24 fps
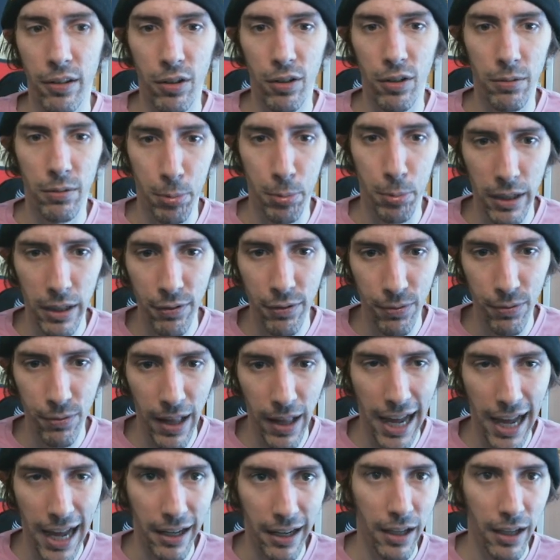So it's pretty
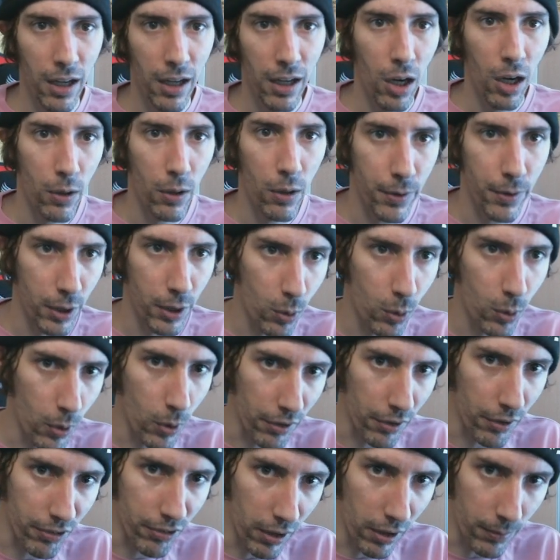flat over the
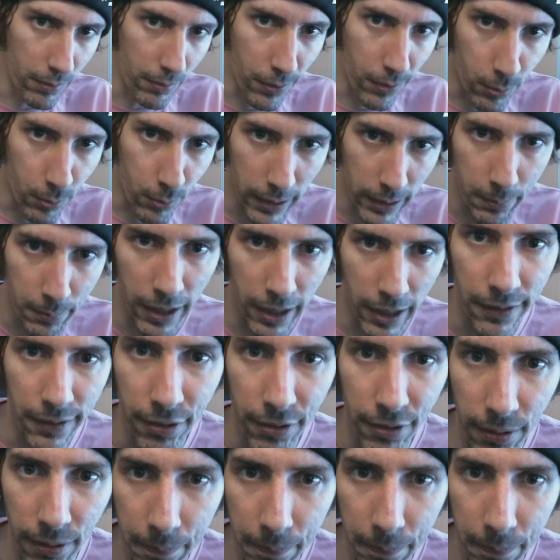course of three months.